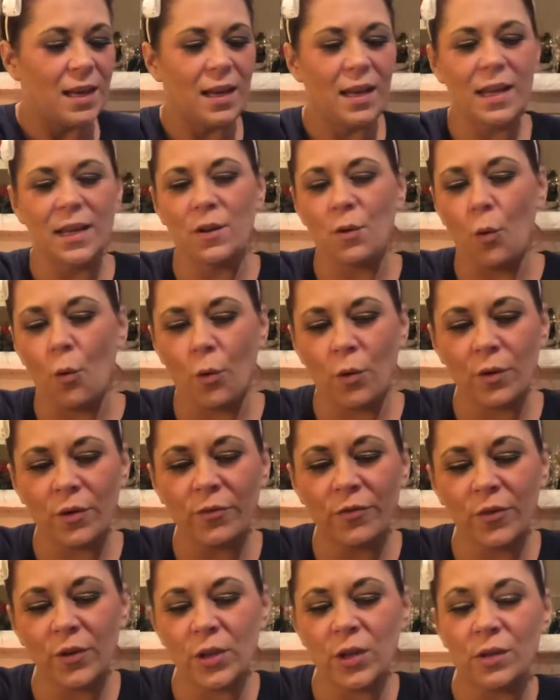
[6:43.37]
in order
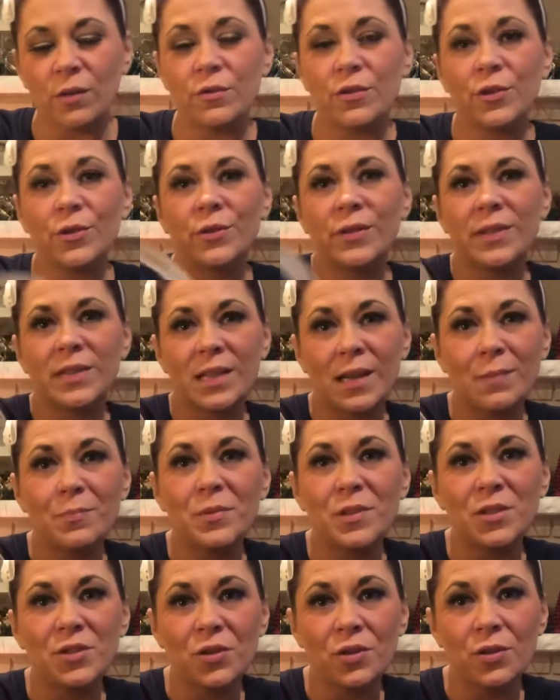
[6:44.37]
for you to step
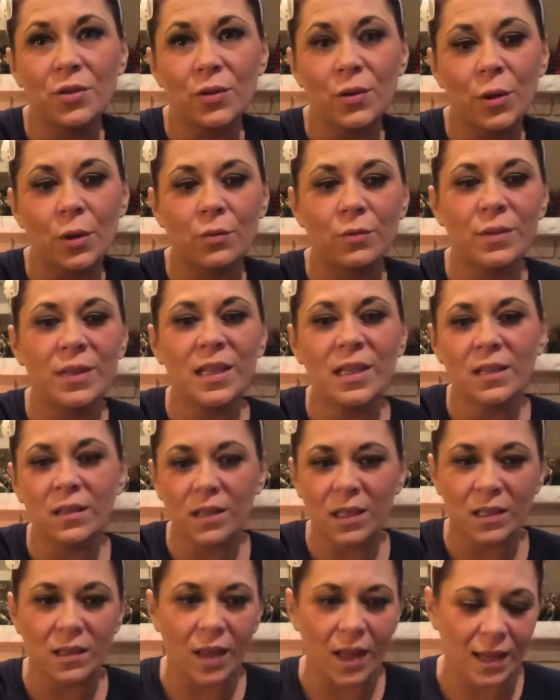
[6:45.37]
into your own
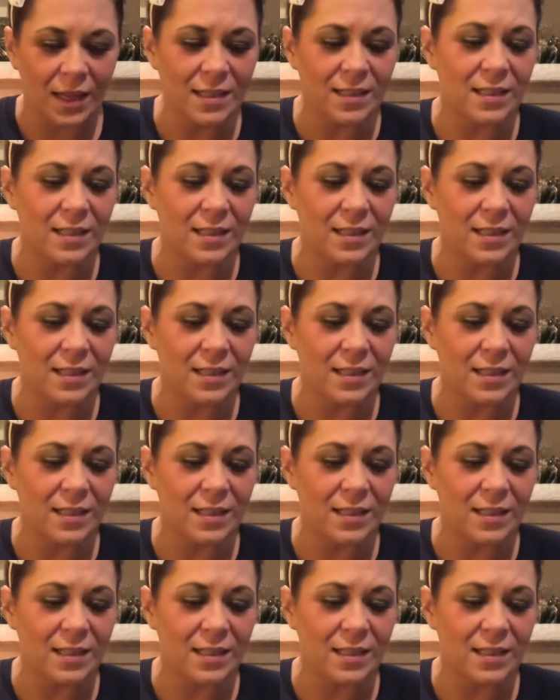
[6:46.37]
healing light,